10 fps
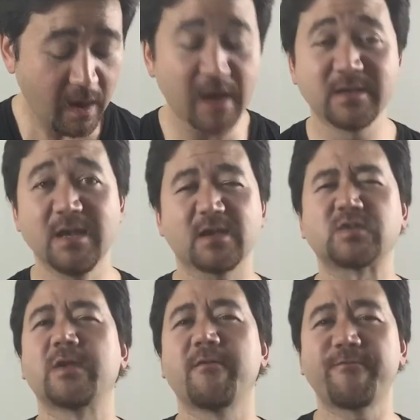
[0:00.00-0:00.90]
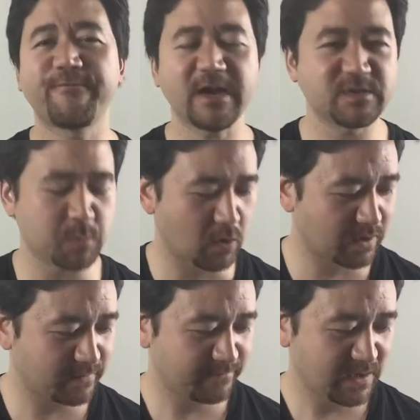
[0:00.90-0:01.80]
Next, Facebook.
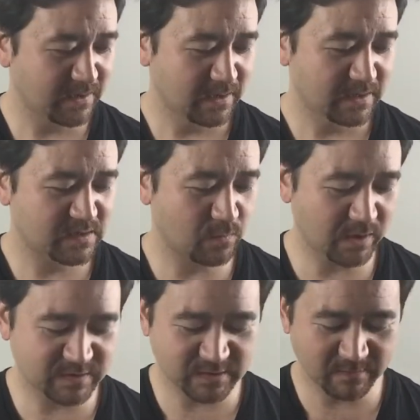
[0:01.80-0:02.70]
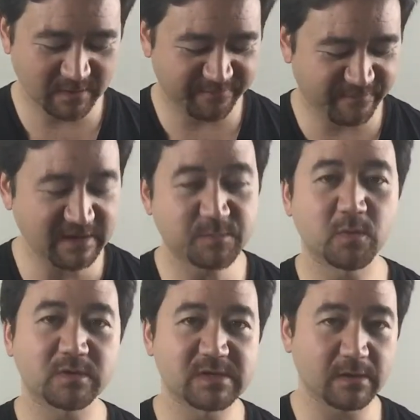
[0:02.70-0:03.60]
So what are some of the
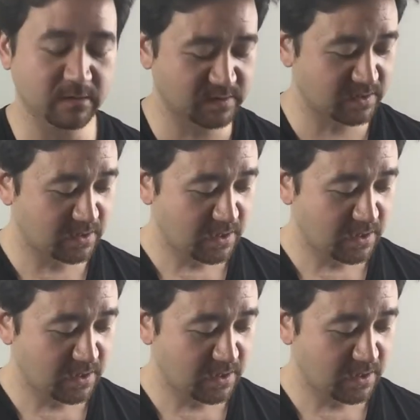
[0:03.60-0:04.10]
Facebook tells?